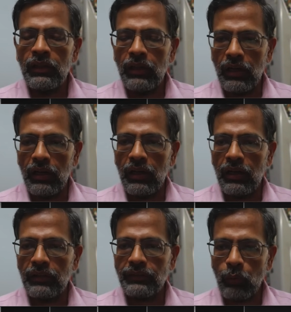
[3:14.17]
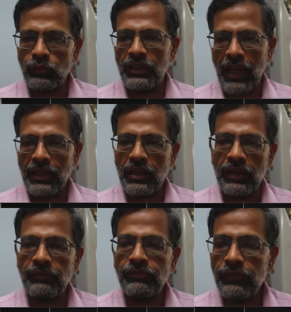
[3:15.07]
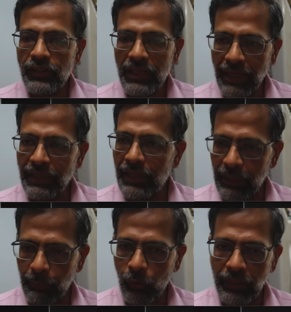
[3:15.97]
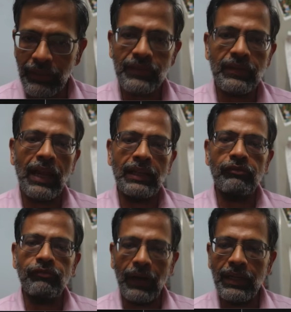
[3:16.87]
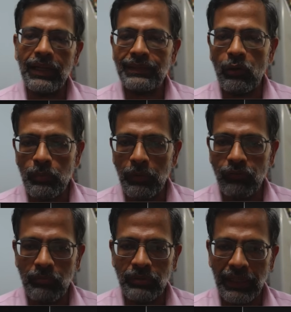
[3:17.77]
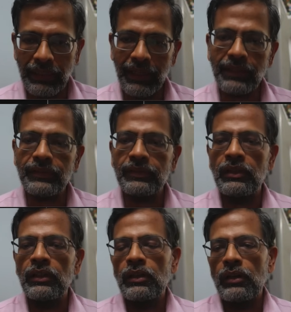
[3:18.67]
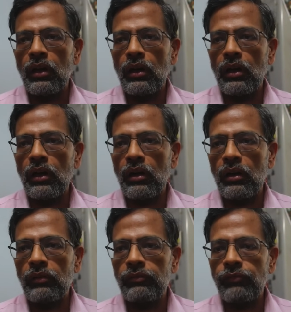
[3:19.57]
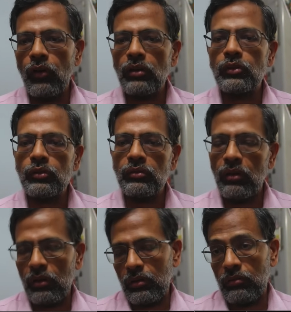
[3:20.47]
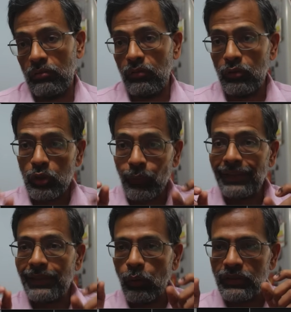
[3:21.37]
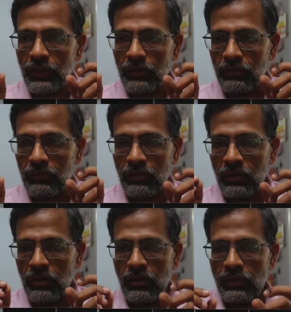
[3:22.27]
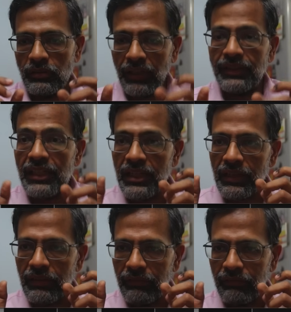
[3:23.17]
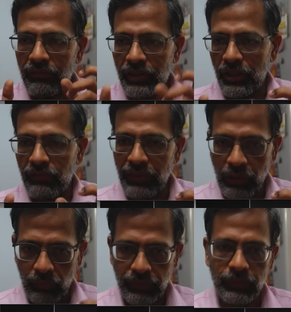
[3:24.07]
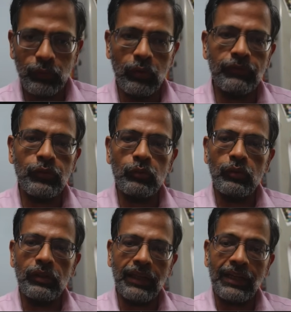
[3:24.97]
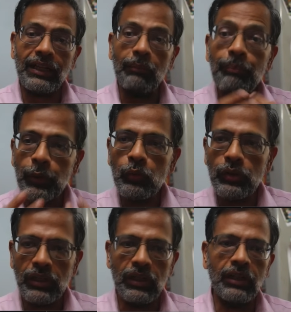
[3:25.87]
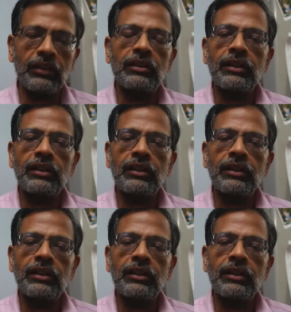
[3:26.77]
1958 data points, and the fund has outperformed the index for 12,030 return windows. So if you can compute a